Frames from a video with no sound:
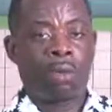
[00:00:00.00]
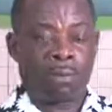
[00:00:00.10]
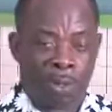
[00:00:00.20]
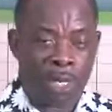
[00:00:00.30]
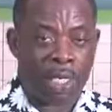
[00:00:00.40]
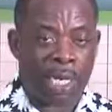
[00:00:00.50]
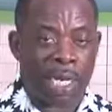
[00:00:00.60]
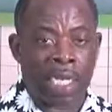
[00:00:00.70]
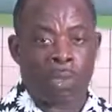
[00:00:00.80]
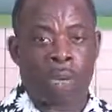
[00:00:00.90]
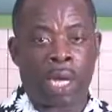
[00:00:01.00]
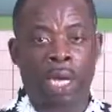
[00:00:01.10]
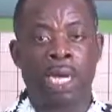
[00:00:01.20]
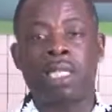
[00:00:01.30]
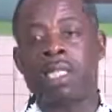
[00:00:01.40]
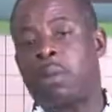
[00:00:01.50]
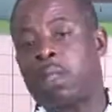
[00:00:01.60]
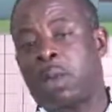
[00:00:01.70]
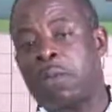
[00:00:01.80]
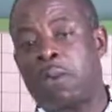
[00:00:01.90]
increase the network. And
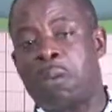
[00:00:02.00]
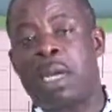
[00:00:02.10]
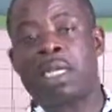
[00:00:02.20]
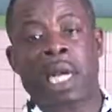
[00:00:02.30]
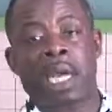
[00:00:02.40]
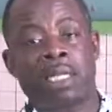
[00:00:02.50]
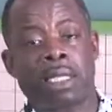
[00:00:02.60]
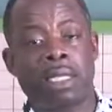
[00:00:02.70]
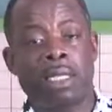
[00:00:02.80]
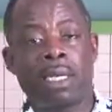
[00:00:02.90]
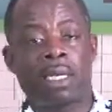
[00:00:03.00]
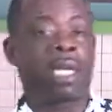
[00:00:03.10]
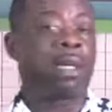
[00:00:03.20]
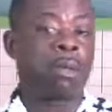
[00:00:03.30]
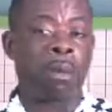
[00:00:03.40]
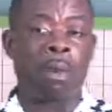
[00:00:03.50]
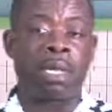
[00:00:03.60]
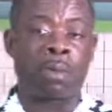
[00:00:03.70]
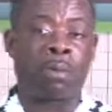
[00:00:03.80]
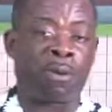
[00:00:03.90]
establishment formal ties, taking
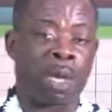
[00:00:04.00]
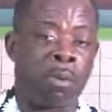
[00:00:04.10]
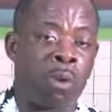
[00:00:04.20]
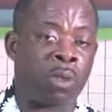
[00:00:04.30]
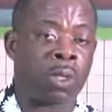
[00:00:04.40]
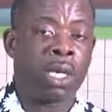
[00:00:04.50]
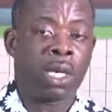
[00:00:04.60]
membership of their boards.